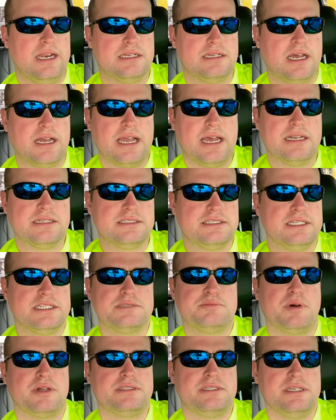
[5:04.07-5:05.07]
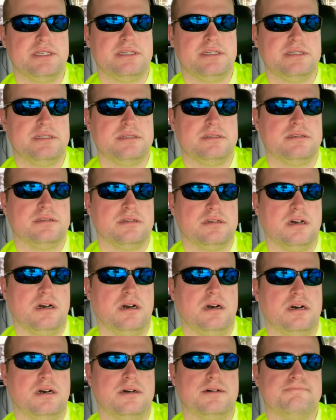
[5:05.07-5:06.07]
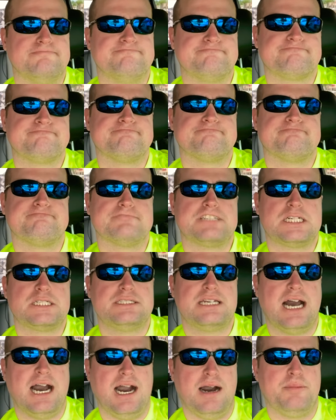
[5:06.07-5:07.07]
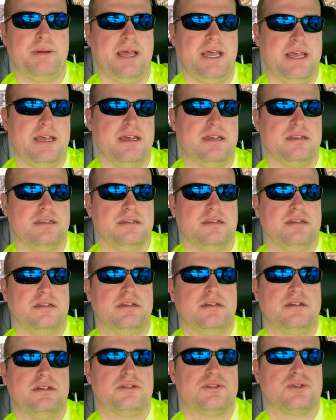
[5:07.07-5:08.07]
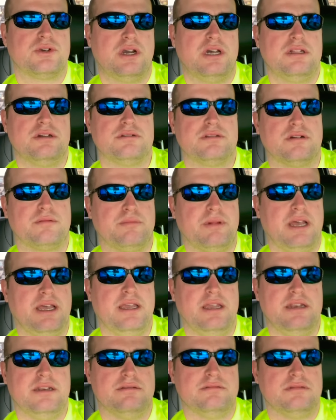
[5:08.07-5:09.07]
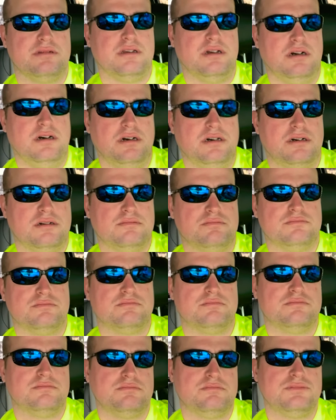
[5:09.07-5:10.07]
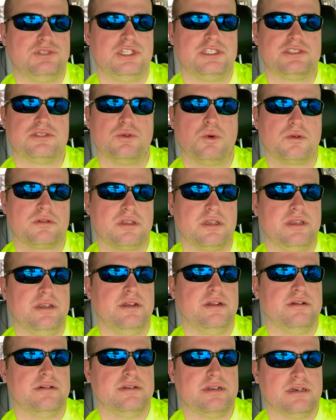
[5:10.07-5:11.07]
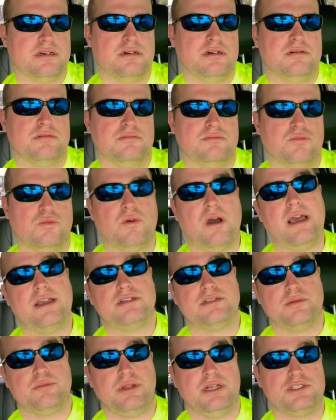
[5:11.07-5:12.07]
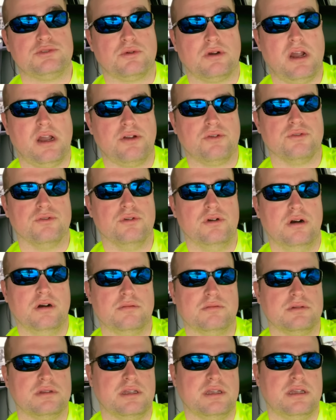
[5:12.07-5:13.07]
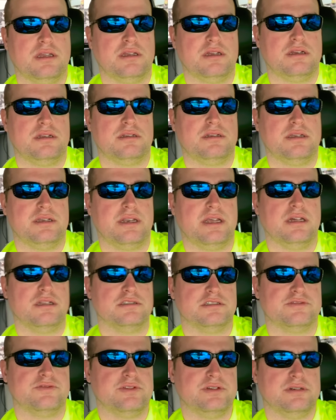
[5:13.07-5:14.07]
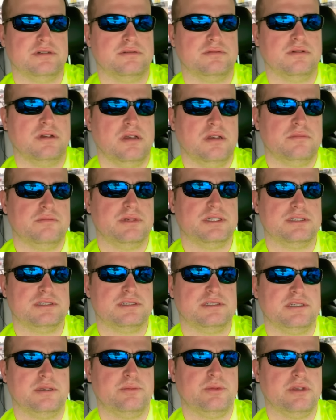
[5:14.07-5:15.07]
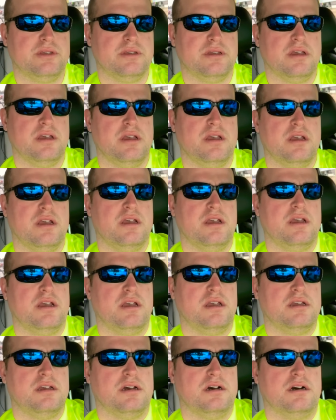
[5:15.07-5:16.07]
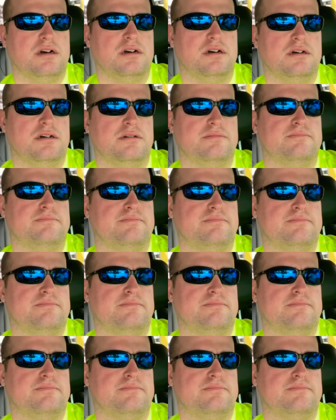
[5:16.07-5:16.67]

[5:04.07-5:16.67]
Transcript: a, I got a six by 10 uh, top hat trailer. They're made uh, just north of here and uh, actually a place where I grew up uh, in Ellisville, Mississippi. Um,